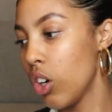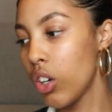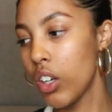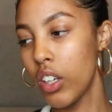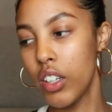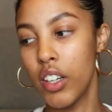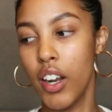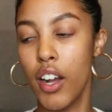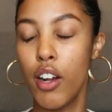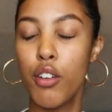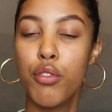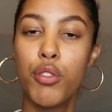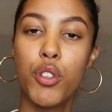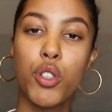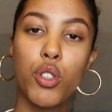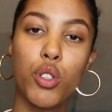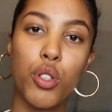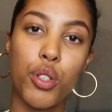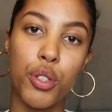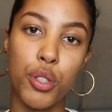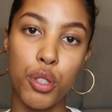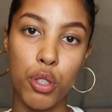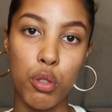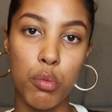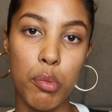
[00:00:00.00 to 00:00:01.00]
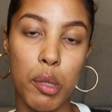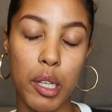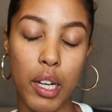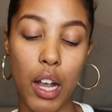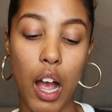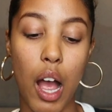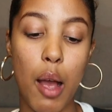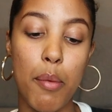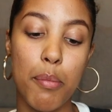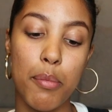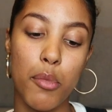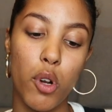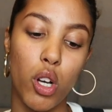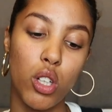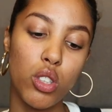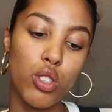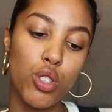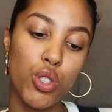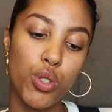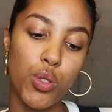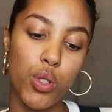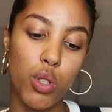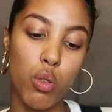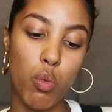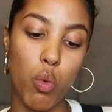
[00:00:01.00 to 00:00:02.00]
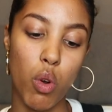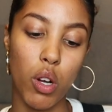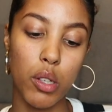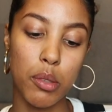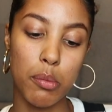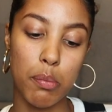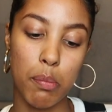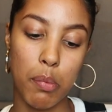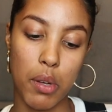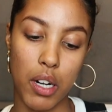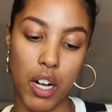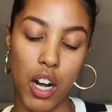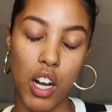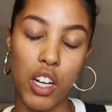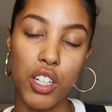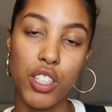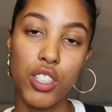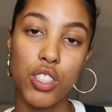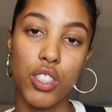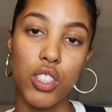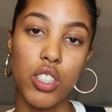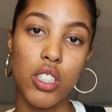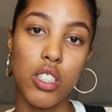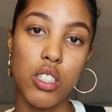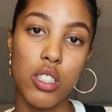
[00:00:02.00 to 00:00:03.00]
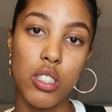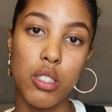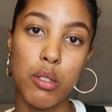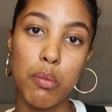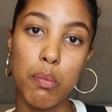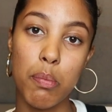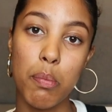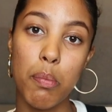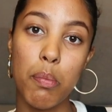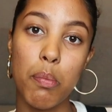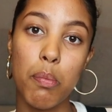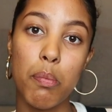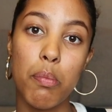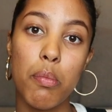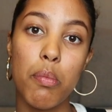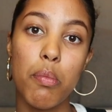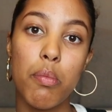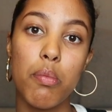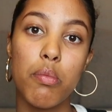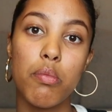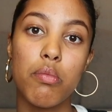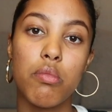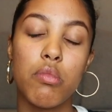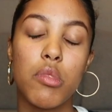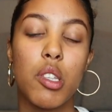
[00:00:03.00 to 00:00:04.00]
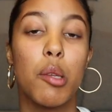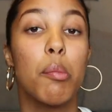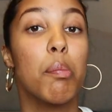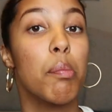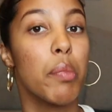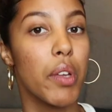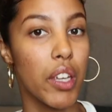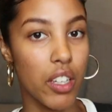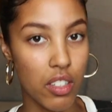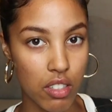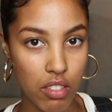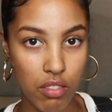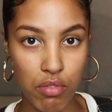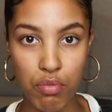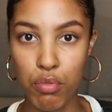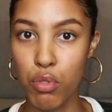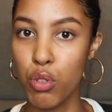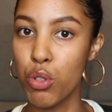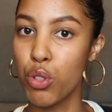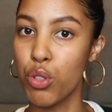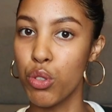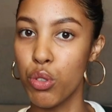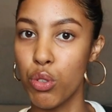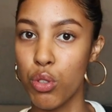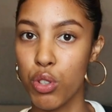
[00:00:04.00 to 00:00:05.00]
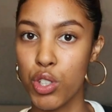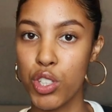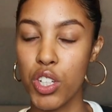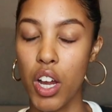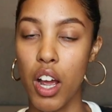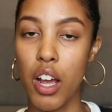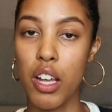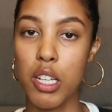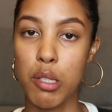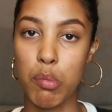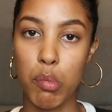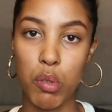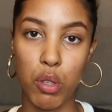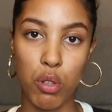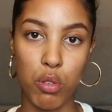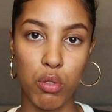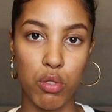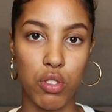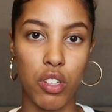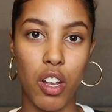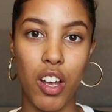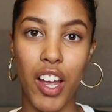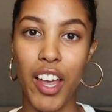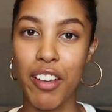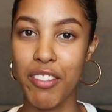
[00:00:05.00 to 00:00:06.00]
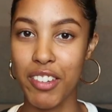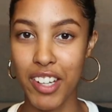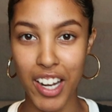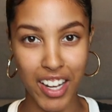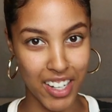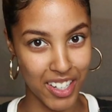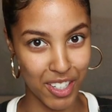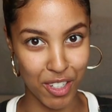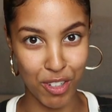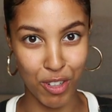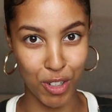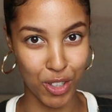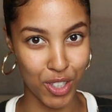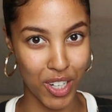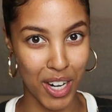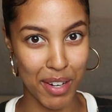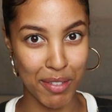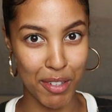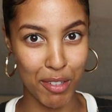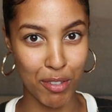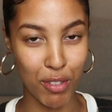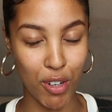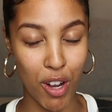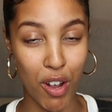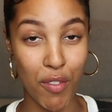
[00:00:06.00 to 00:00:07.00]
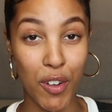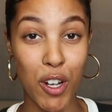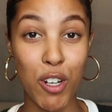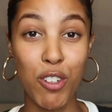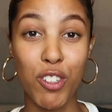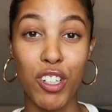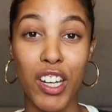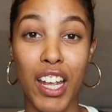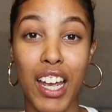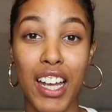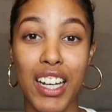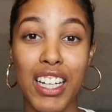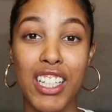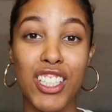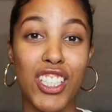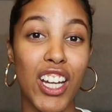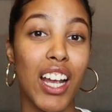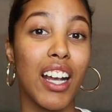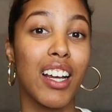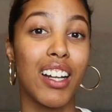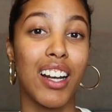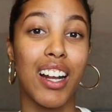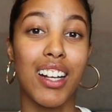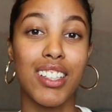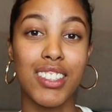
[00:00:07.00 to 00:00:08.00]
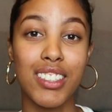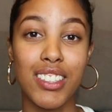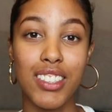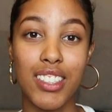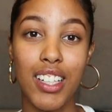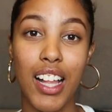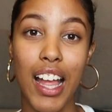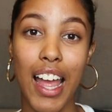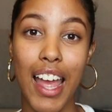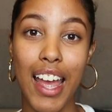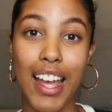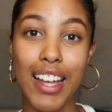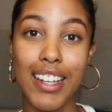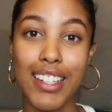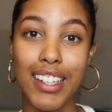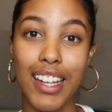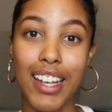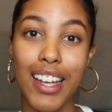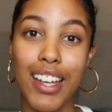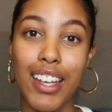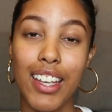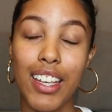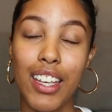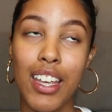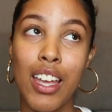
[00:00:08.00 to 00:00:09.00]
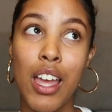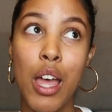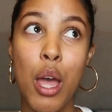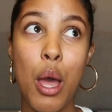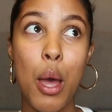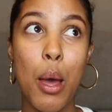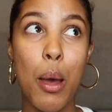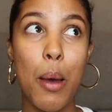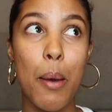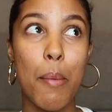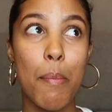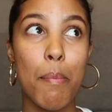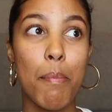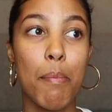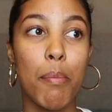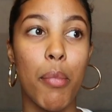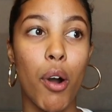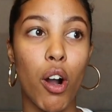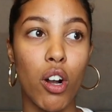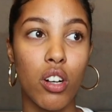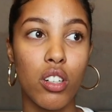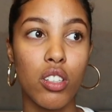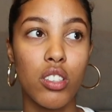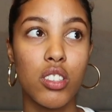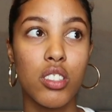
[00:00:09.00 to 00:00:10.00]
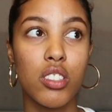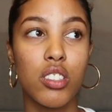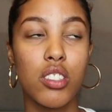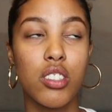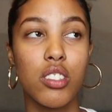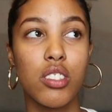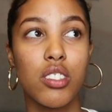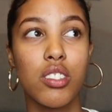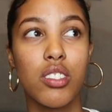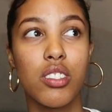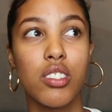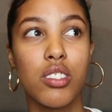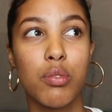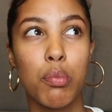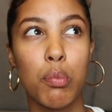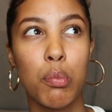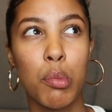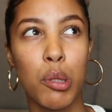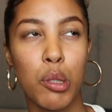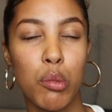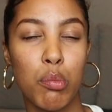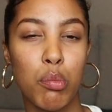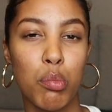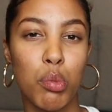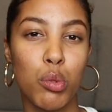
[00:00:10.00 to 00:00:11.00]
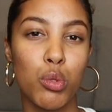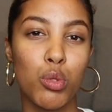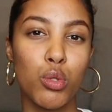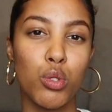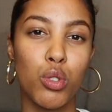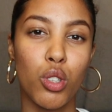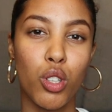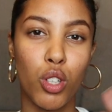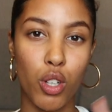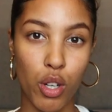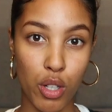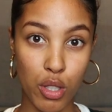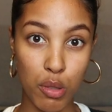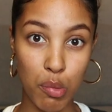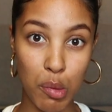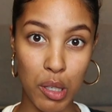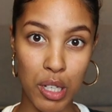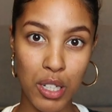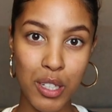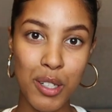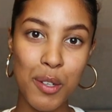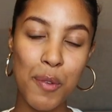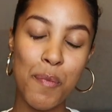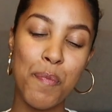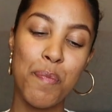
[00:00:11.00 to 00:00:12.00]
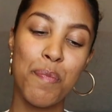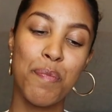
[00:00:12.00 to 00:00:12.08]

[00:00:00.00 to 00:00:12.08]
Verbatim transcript: Okay, now for grooming, I'm not sure what brush is the best for Yorkshires because I haven't had a Yorkshire before. I've only had a Jack Russell and a box pit bull crossbreed.